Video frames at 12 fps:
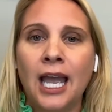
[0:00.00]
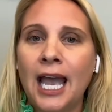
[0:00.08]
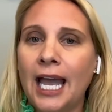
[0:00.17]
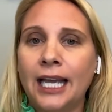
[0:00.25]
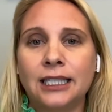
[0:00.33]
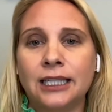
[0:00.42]

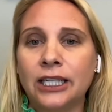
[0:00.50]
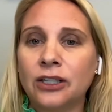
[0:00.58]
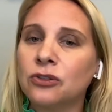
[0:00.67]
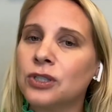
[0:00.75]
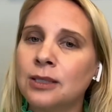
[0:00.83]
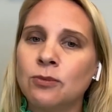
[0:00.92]
And
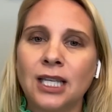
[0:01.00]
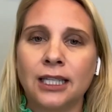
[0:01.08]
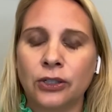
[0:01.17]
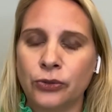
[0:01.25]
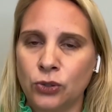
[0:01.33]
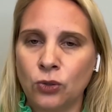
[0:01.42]
there seems like
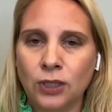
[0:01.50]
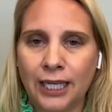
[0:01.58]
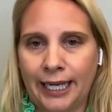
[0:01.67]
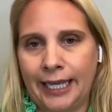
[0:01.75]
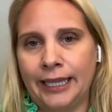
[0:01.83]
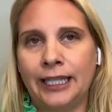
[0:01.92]
there's no
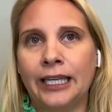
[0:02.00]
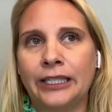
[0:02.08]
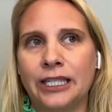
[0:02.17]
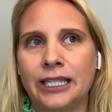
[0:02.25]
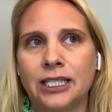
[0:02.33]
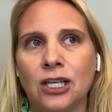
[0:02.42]
light at the
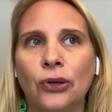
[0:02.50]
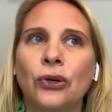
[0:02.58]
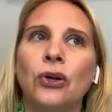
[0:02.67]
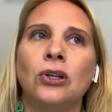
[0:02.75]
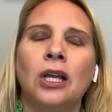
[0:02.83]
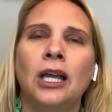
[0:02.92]
end of the
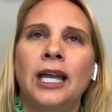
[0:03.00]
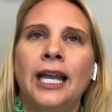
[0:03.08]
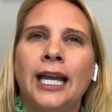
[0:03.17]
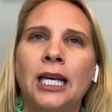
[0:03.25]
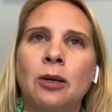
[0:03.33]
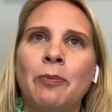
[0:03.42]
tunnel.
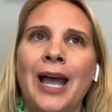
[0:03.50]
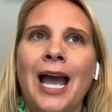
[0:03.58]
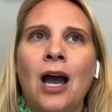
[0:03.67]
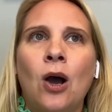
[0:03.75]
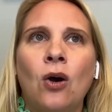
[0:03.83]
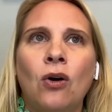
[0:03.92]
And
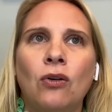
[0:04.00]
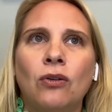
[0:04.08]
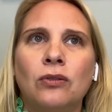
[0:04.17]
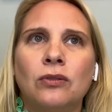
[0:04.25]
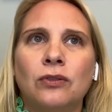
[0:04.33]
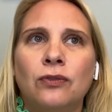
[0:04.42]
about
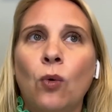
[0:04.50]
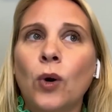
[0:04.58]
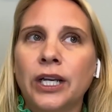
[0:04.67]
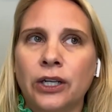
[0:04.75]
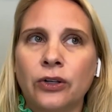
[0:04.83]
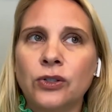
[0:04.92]
4
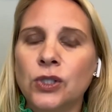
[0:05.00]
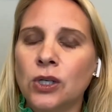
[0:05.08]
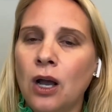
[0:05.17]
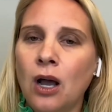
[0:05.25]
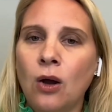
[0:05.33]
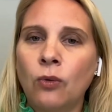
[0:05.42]
years
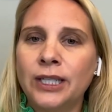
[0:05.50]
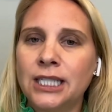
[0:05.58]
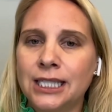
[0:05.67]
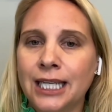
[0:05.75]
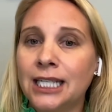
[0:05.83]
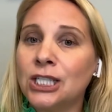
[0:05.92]
ago, we
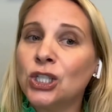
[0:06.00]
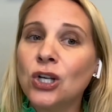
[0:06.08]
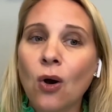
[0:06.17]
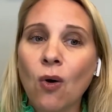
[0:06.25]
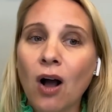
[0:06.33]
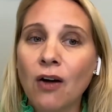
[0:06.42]
decided to
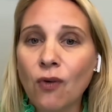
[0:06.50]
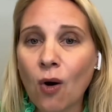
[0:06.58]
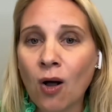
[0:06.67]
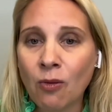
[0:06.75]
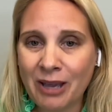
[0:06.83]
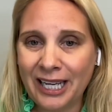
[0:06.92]
go off
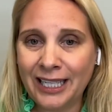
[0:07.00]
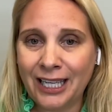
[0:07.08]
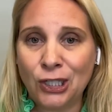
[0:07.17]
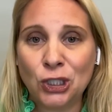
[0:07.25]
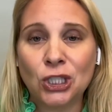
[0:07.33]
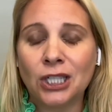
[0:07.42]
all
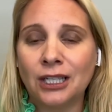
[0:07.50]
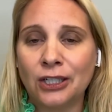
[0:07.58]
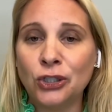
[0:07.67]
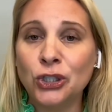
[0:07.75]
medication and